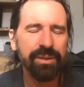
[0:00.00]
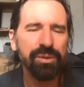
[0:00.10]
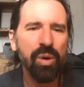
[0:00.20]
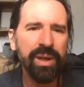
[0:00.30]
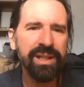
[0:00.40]

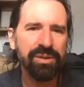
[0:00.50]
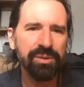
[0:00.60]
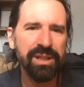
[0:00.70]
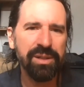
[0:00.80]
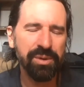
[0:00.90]
going to
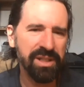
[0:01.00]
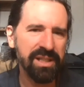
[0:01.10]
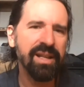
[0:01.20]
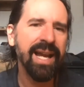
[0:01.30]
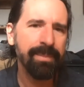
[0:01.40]

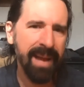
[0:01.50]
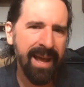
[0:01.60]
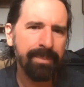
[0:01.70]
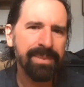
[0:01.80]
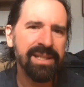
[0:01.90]
resources like
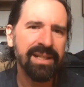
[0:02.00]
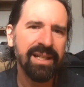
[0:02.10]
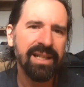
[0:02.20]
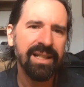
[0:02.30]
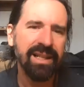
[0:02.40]
MAPS
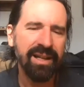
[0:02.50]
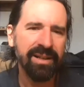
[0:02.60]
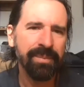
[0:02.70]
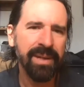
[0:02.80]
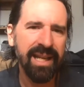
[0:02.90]

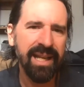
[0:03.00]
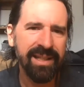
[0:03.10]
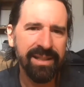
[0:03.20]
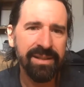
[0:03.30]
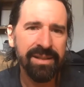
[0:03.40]

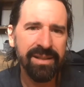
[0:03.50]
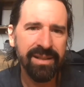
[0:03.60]
and